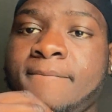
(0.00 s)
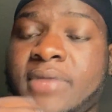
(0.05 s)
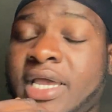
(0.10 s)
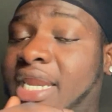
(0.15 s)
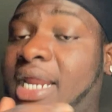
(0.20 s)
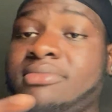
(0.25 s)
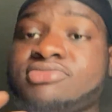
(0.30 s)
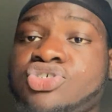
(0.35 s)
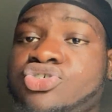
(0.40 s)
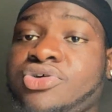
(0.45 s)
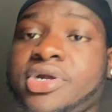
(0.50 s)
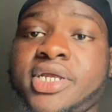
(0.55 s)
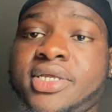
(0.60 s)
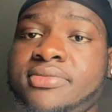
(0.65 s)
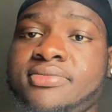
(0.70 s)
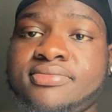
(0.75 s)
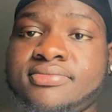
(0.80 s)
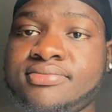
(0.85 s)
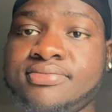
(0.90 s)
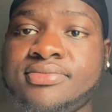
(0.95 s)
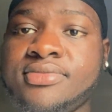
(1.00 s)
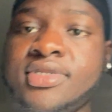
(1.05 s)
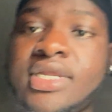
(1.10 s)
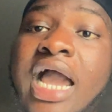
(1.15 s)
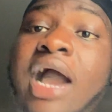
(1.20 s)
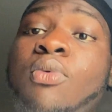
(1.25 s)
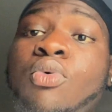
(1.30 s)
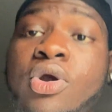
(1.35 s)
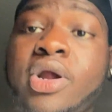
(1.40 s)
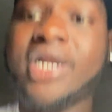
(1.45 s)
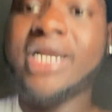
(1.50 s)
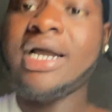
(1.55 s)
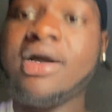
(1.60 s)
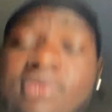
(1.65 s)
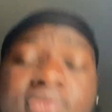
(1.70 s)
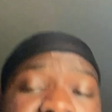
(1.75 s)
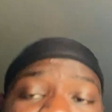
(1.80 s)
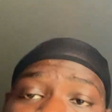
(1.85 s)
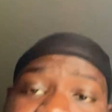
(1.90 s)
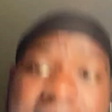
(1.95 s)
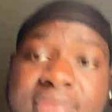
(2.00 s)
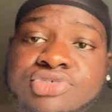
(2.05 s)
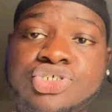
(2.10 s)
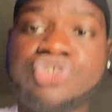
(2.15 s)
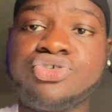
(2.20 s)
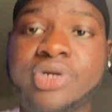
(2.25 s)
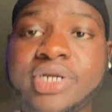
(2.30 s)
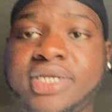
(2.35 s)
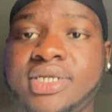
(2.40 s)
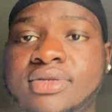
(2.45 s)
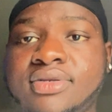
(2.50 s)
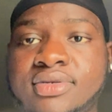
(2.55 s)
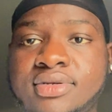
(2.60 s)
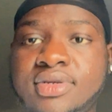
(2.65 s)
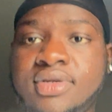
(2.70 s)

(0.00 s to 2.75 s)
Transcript: and I'm straight. I work out and I'm straight.